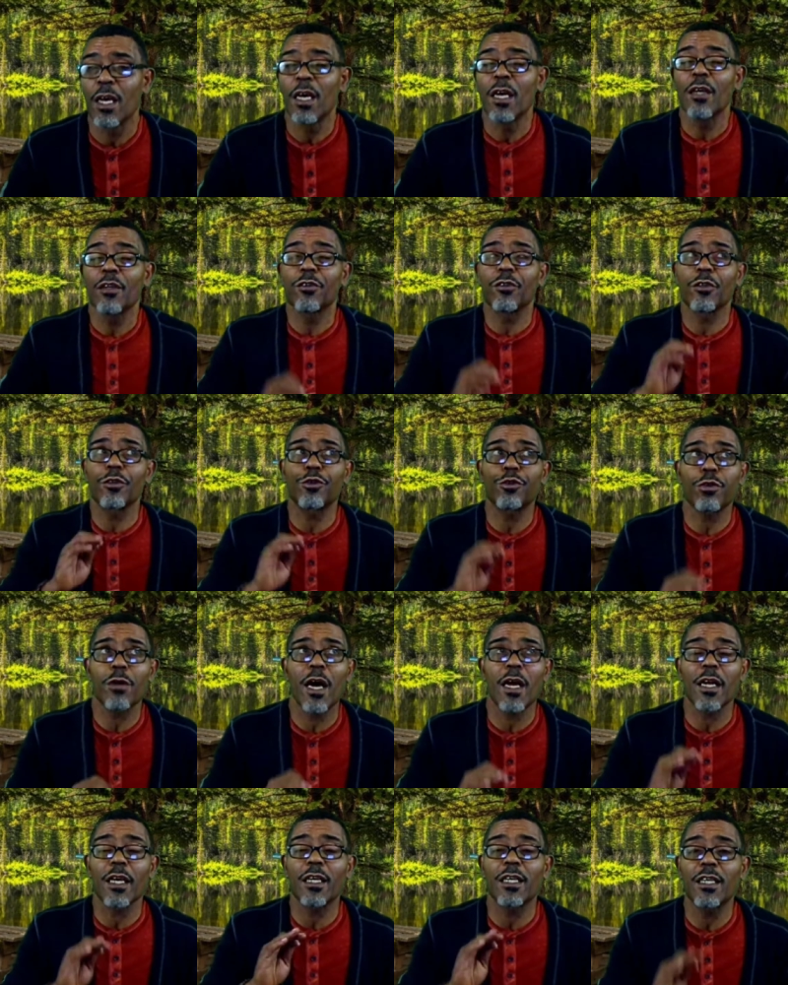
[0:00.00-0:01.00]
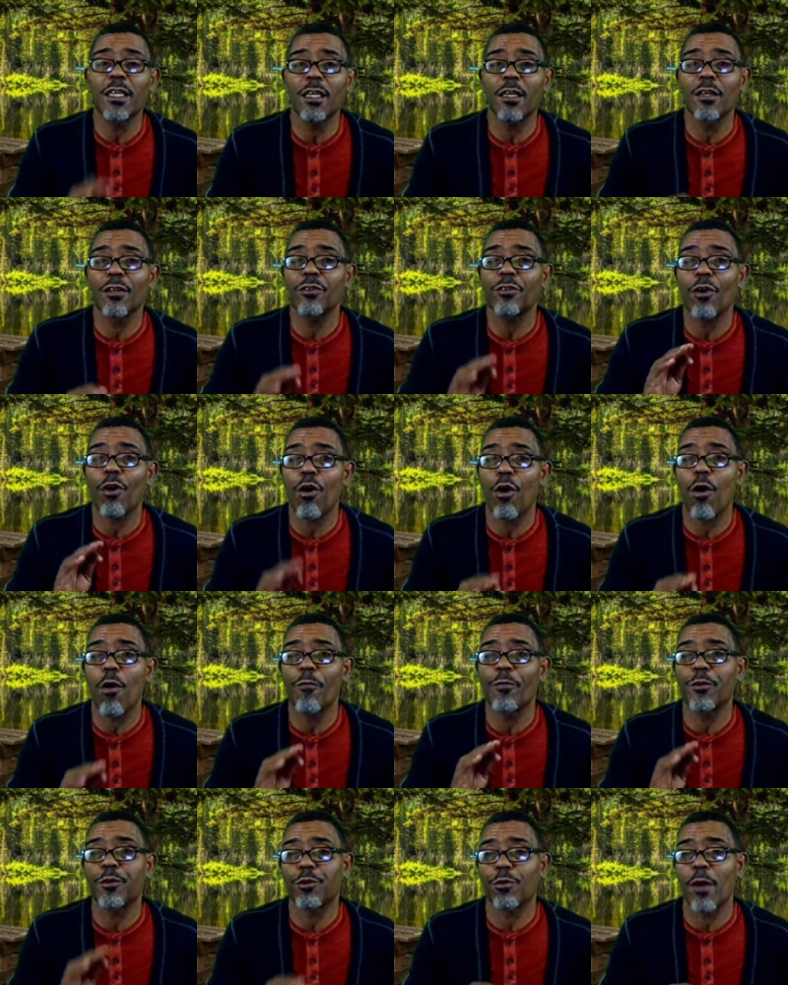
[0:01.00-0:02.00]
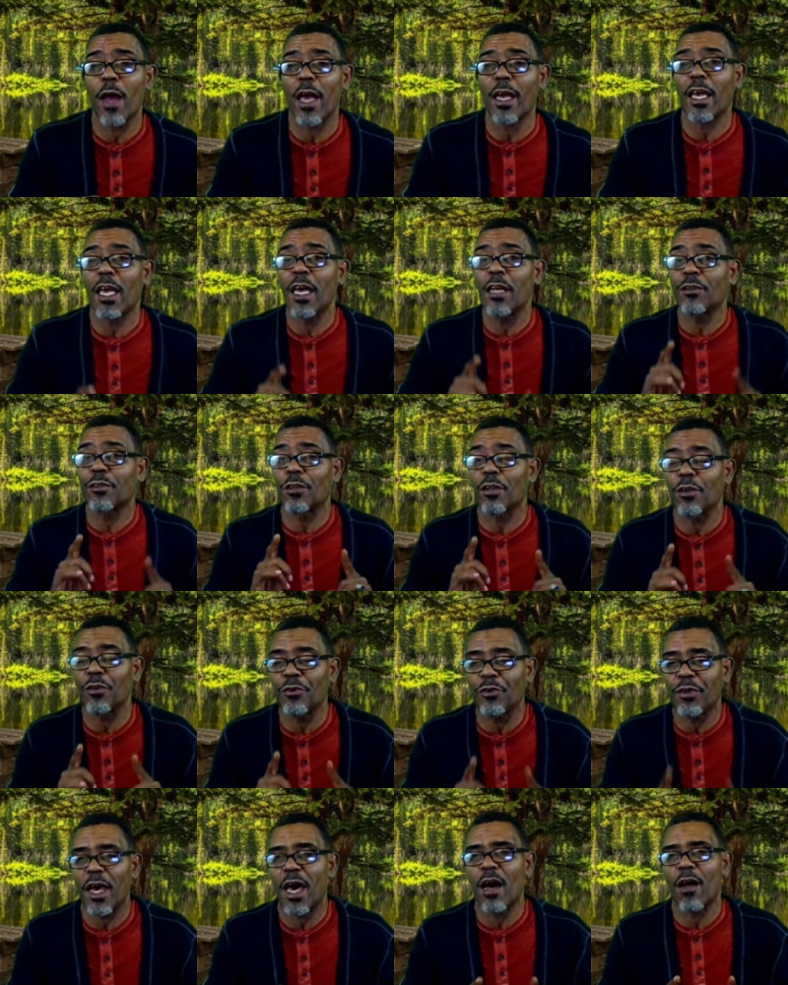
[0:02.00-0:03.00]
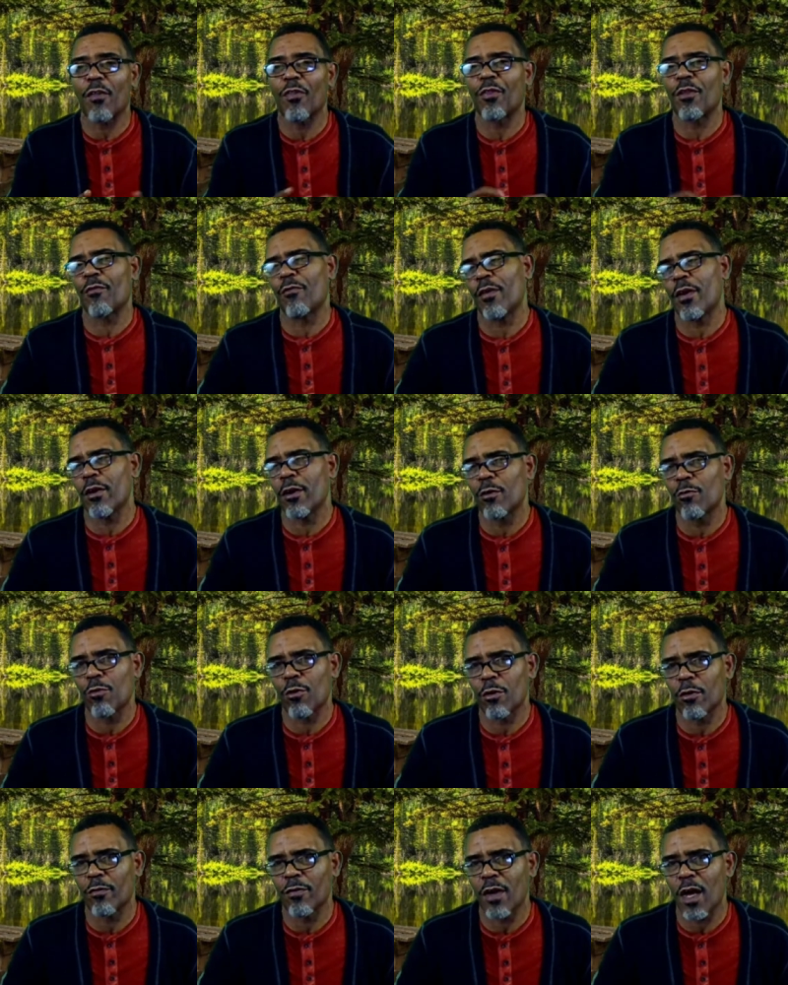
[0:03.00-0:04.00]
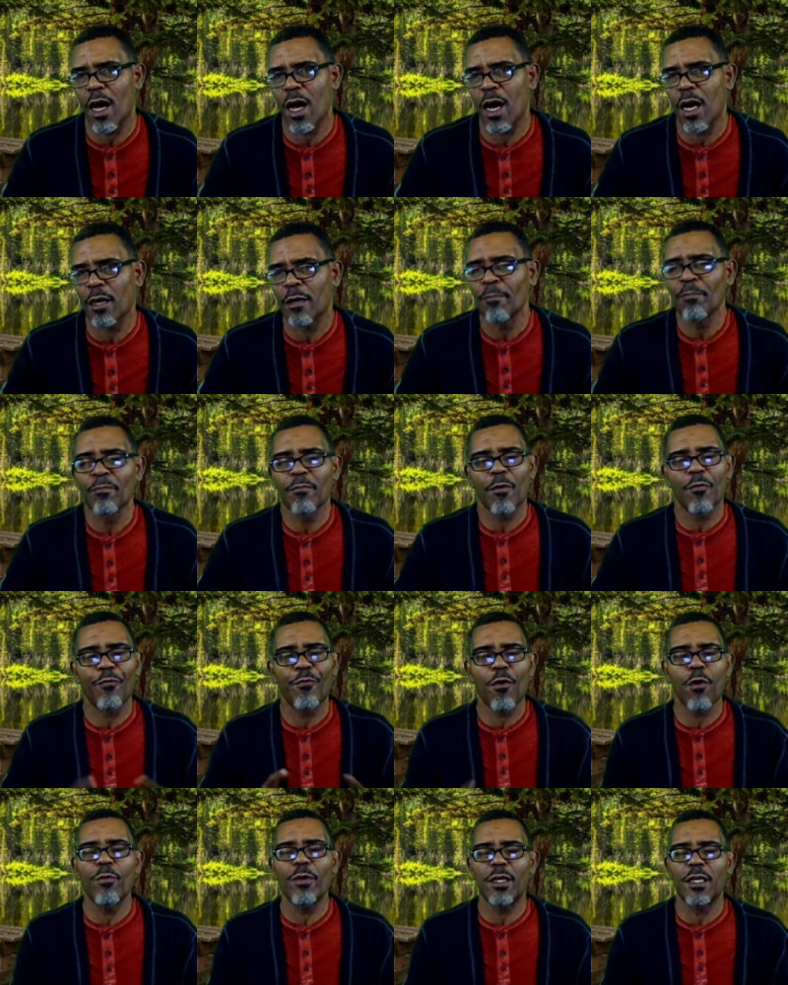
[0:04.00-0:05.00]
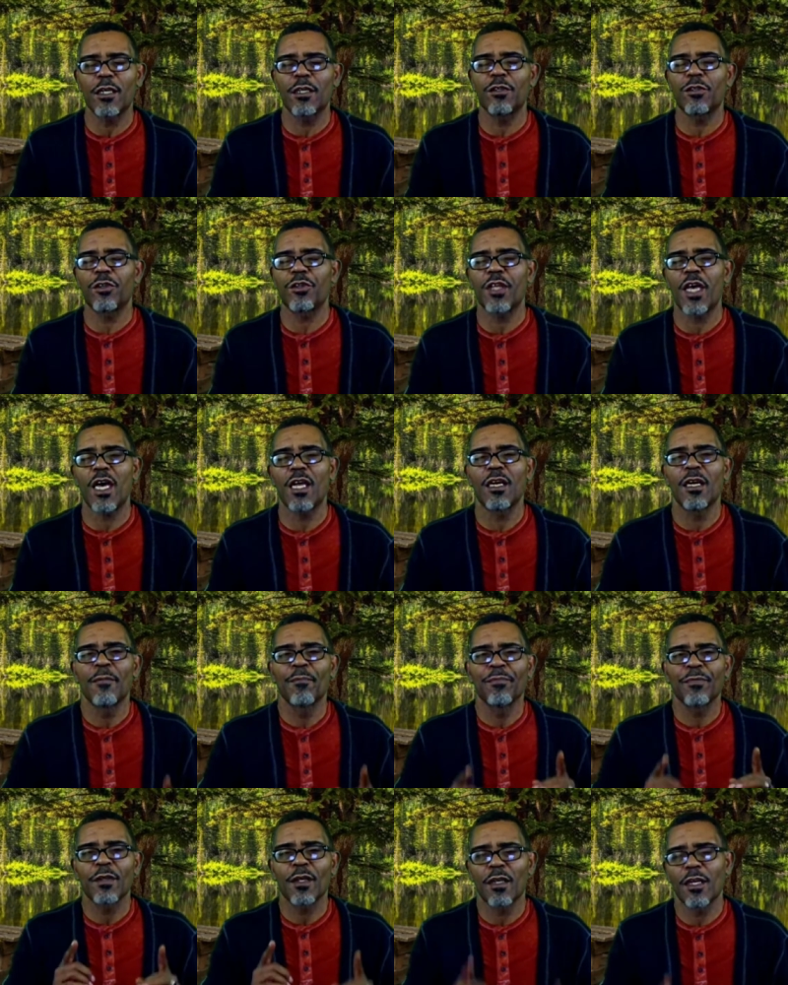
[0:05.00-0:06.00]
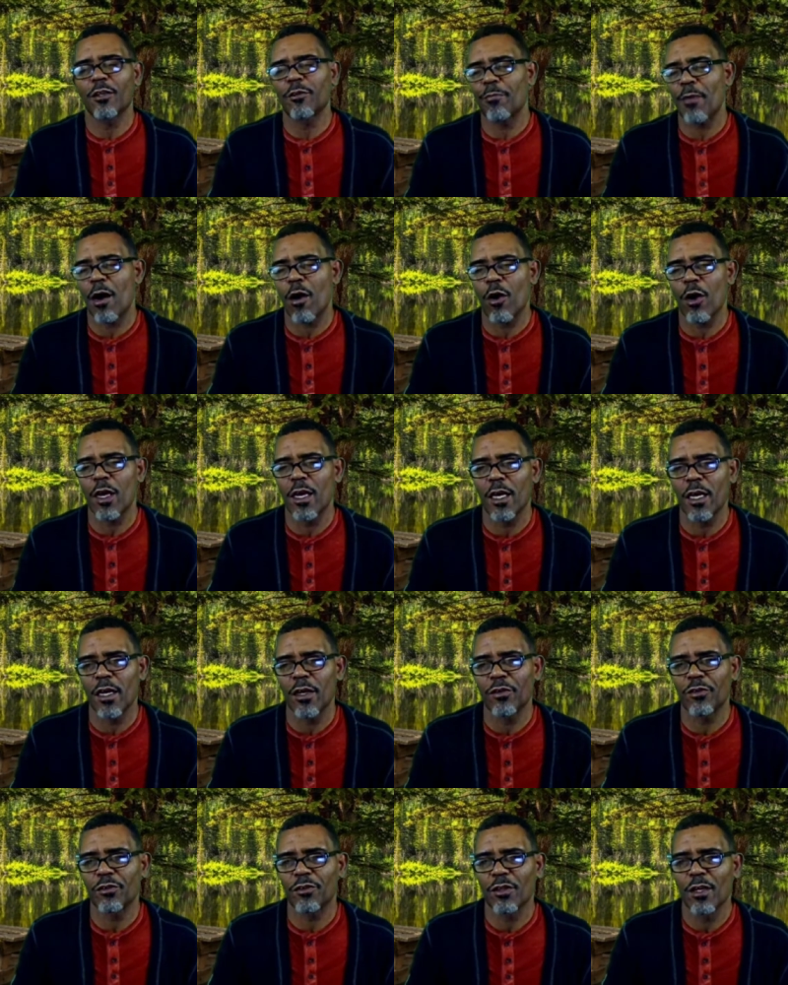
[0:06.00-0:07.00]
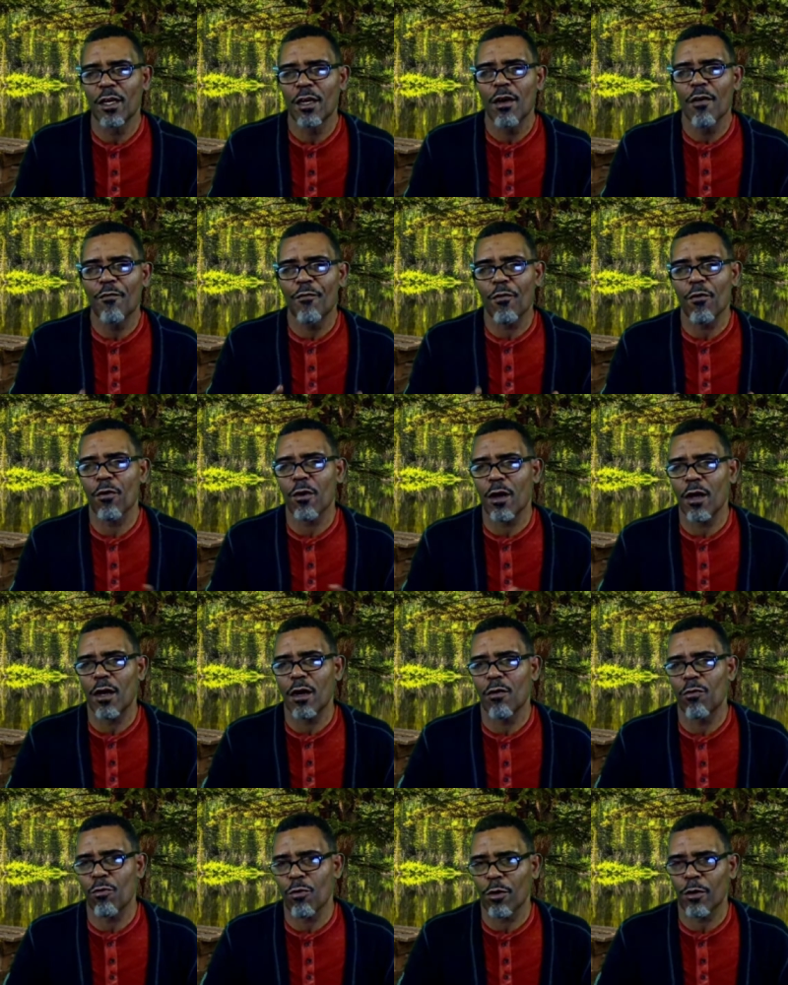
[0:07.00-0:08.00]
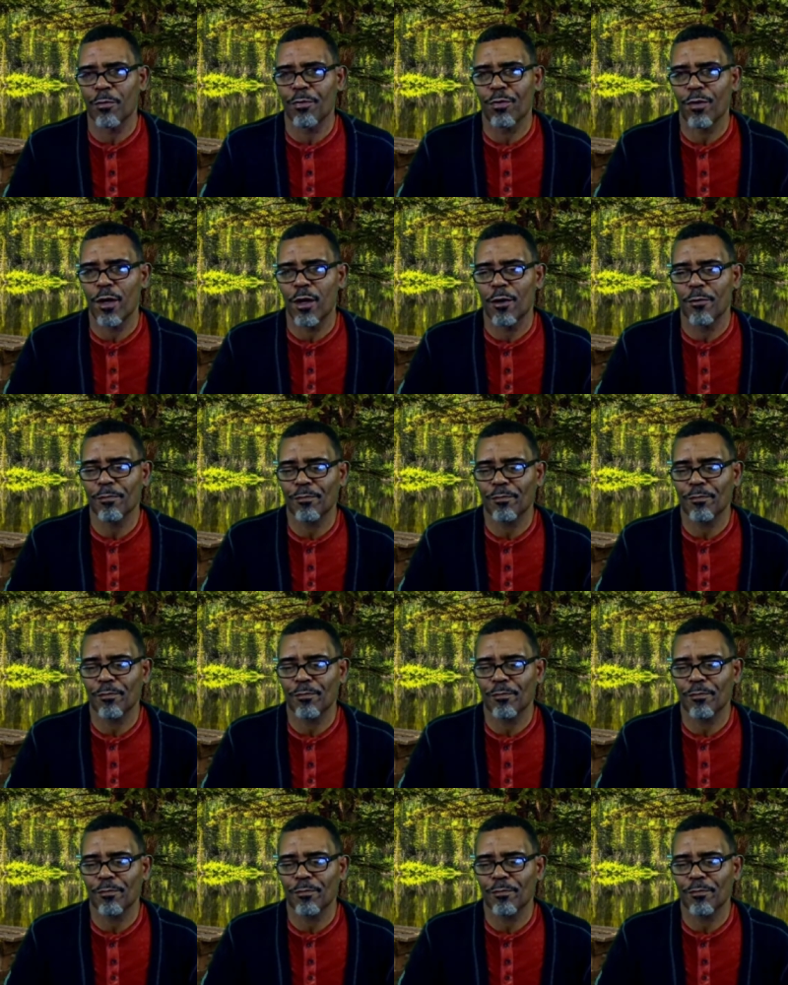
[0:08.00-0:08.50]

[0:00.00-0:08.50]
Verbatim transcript: to try to get us off track and to doubt the very word of God. Before we get into that, let's bow our heads for a word of prayer.